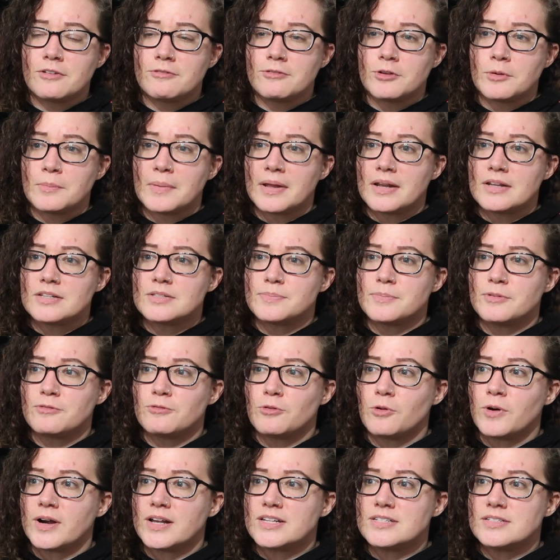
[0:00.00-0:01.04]
a few minutes
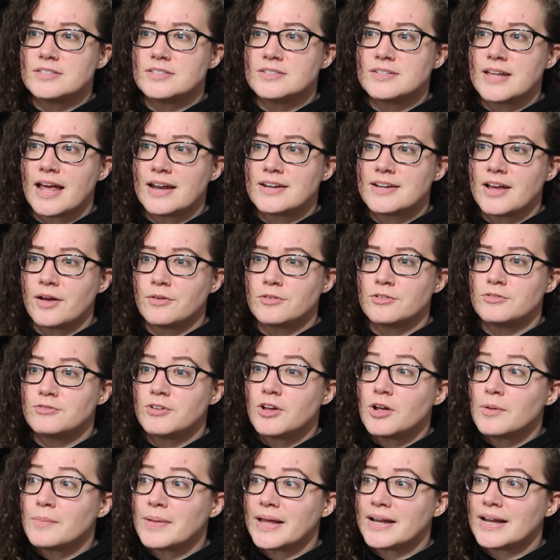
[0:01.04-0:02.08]
before I sat down to
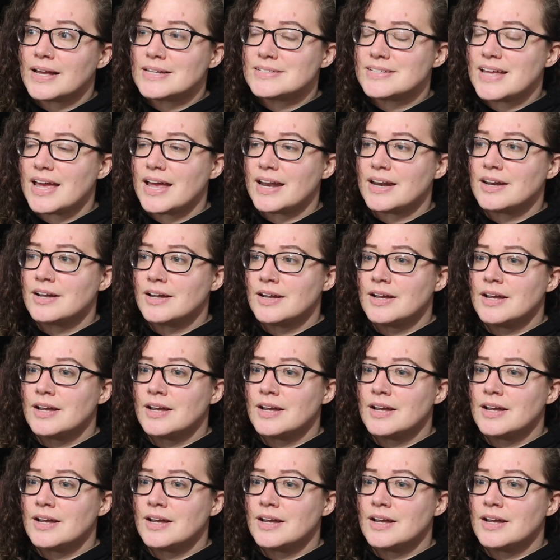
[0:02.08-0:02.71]
film, like I said,